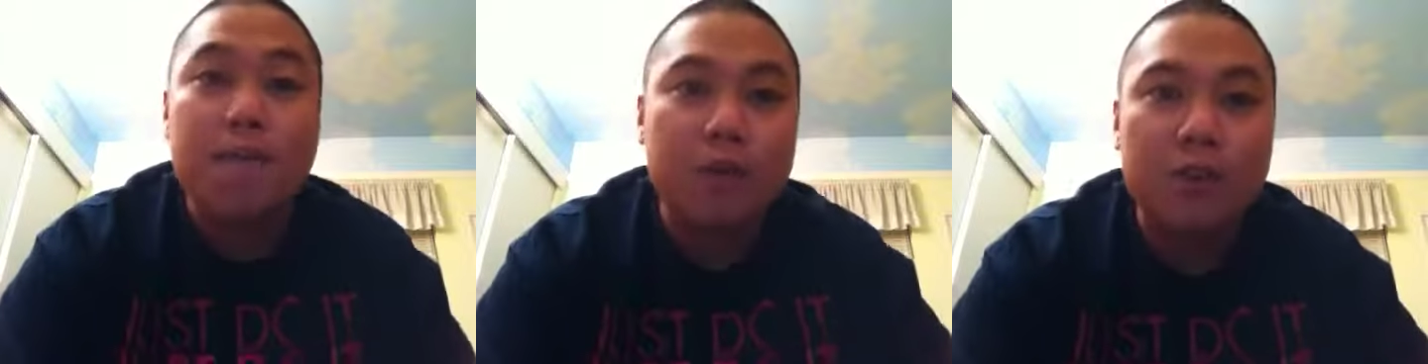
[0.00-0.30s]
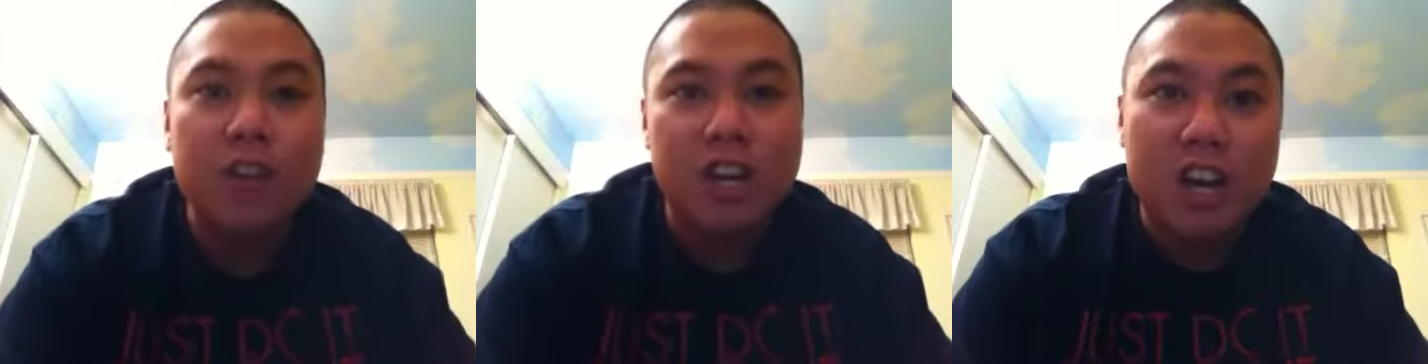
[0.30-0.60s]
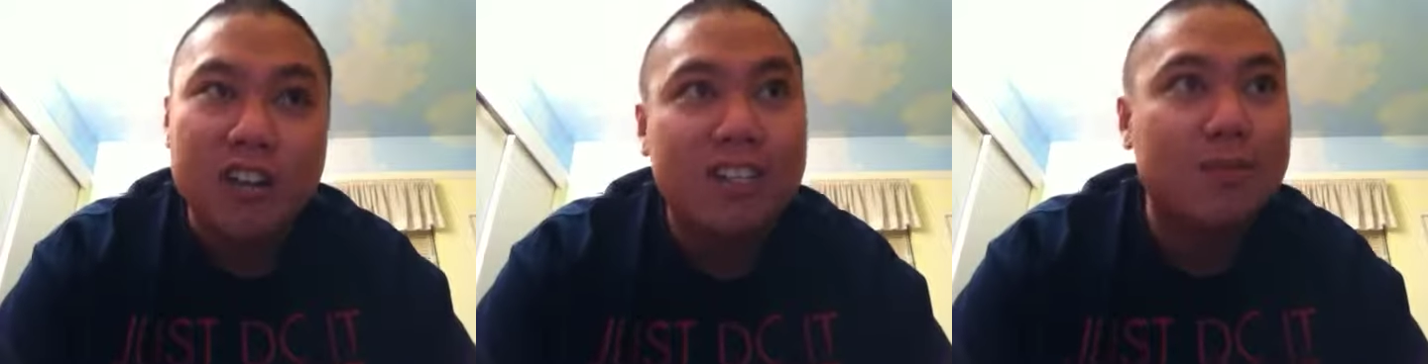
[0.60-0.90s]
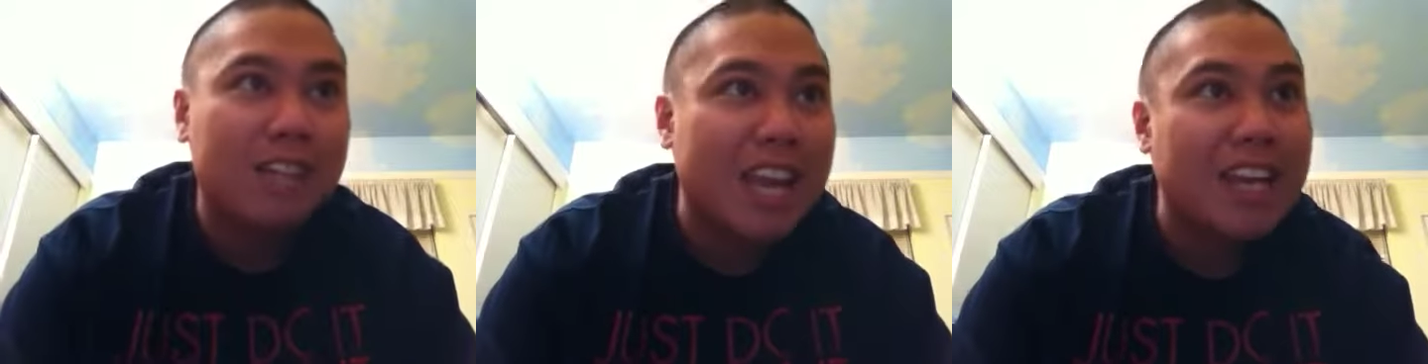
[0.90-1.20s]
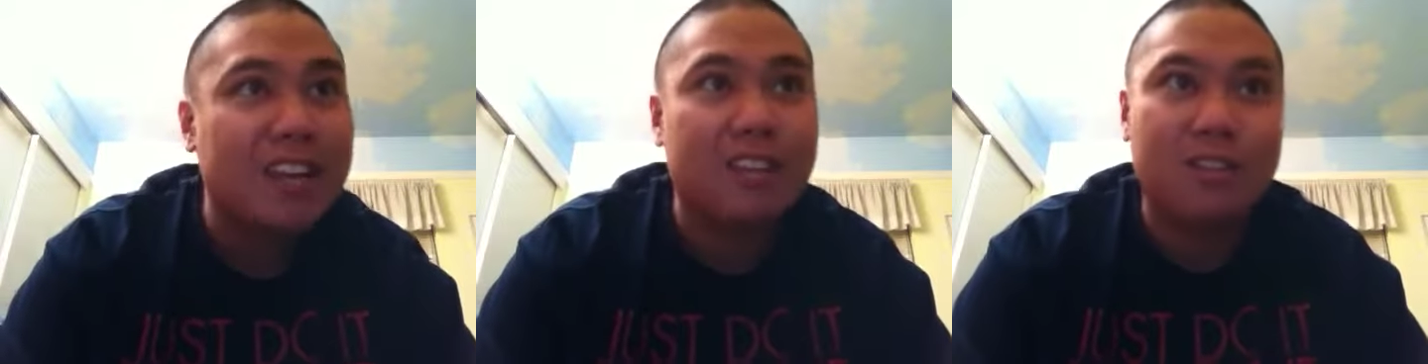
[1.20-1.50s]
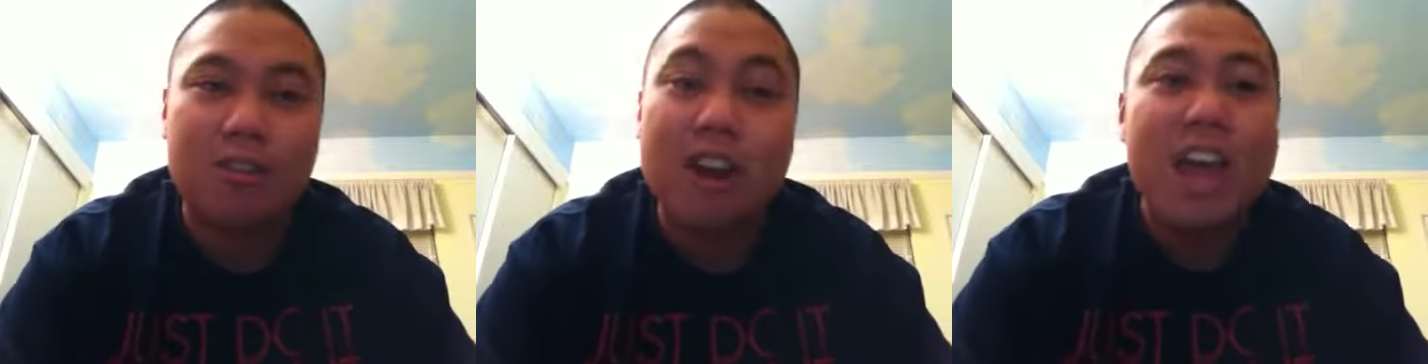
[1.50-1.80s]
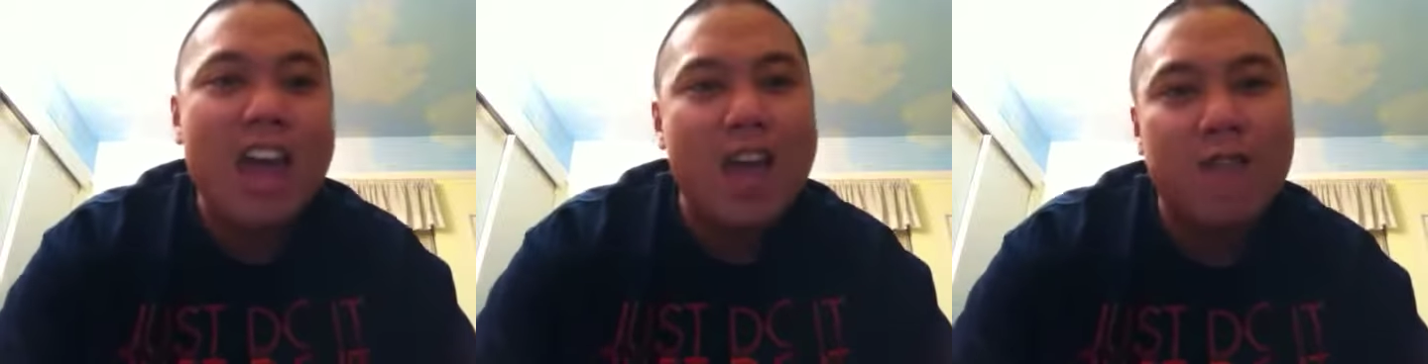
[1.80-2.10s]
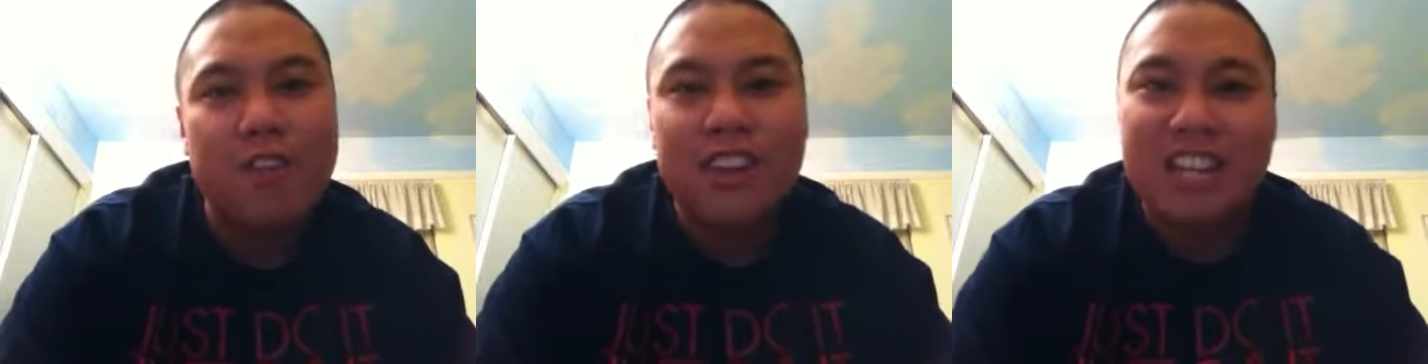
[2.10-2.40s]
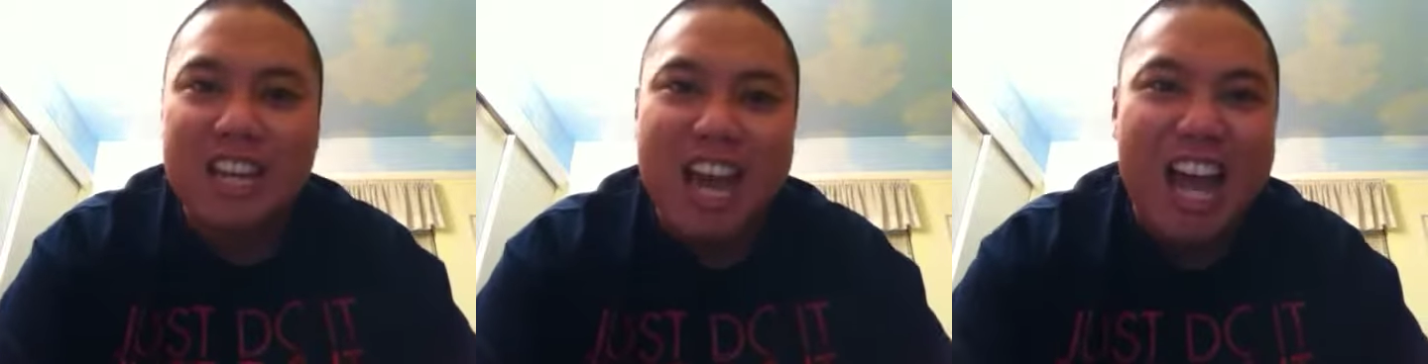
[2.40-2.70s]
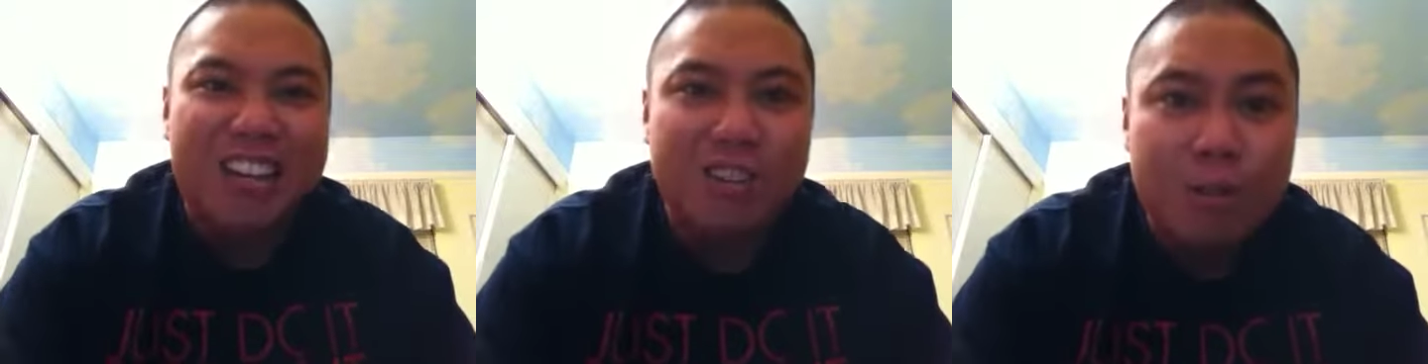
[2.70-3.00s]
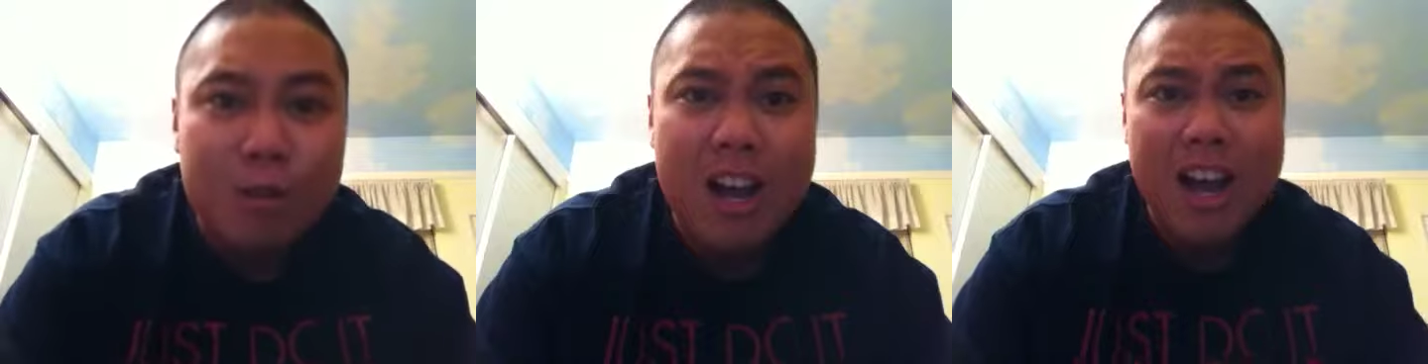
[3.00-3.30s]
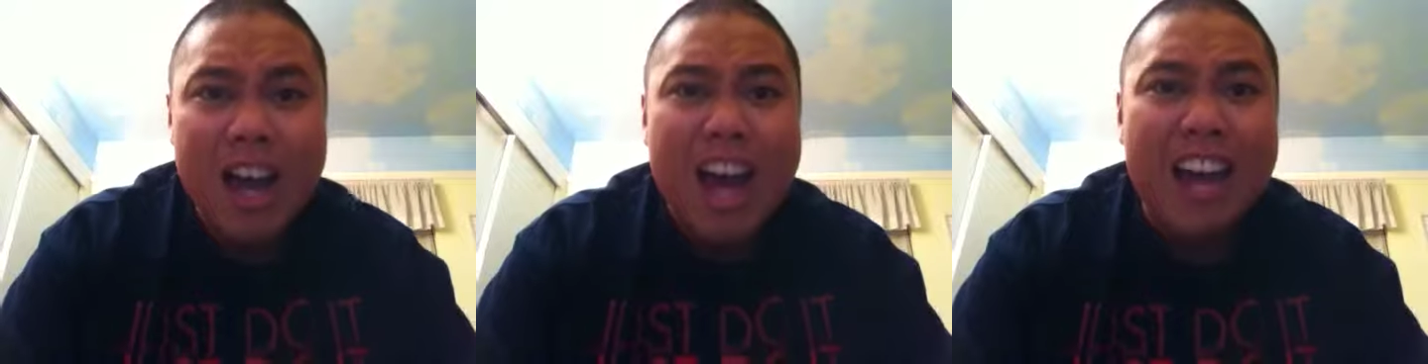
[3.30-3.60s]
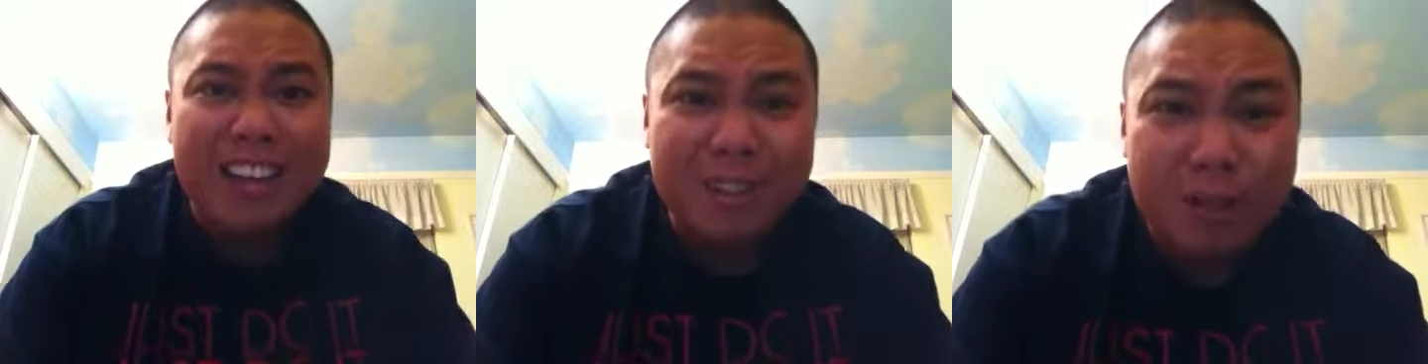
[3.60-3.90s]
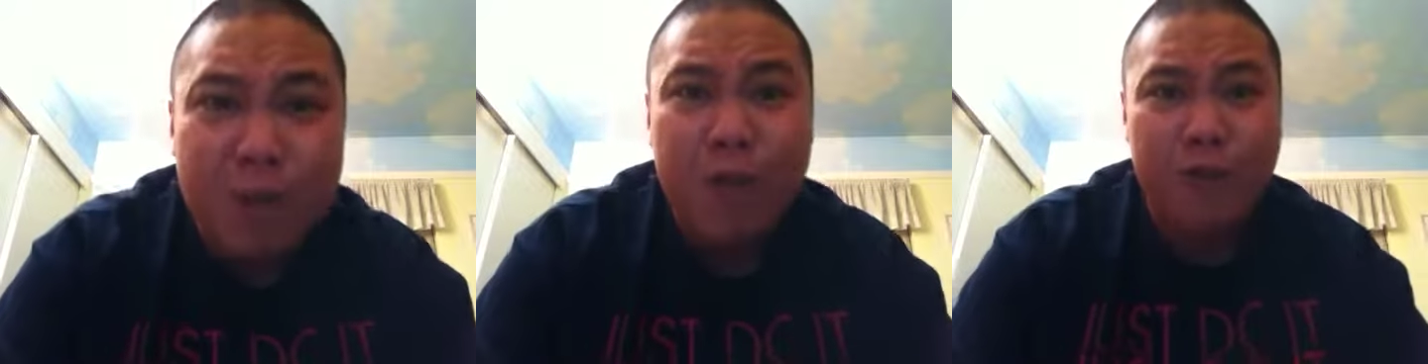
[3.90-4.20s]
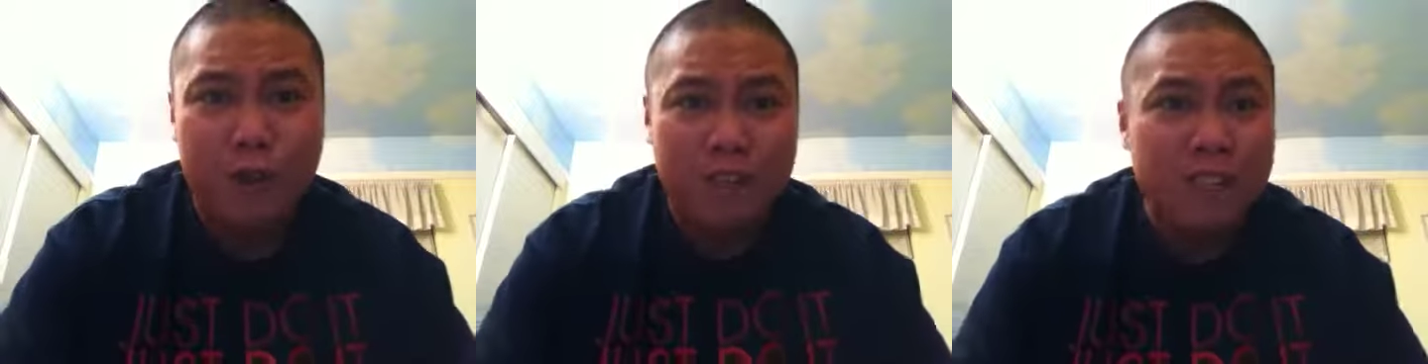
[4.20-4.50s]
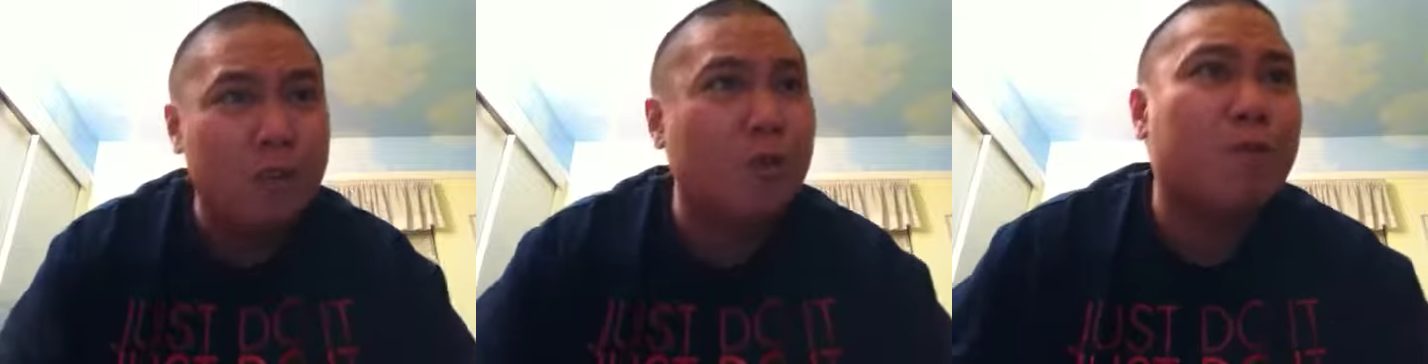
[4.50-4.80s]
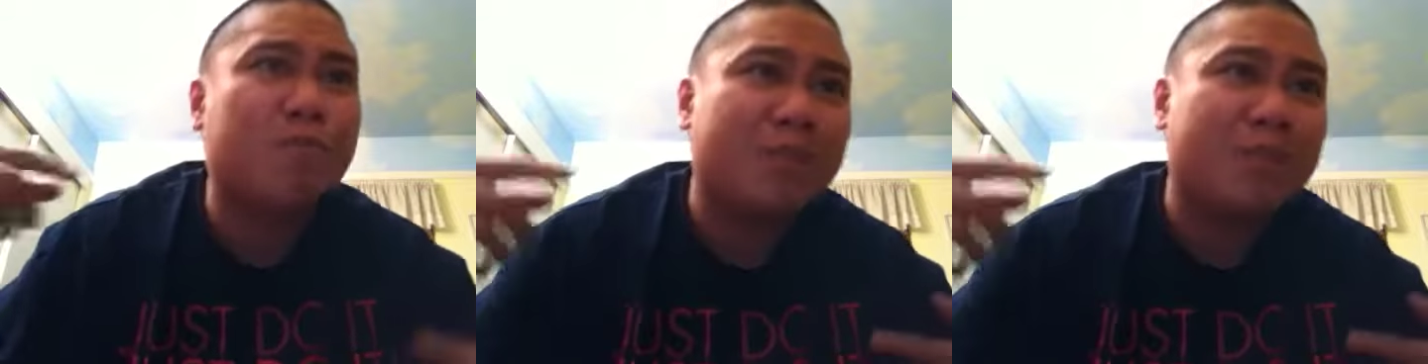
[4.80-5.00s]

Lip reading: Moving on seems like a chore. Everything I do for you.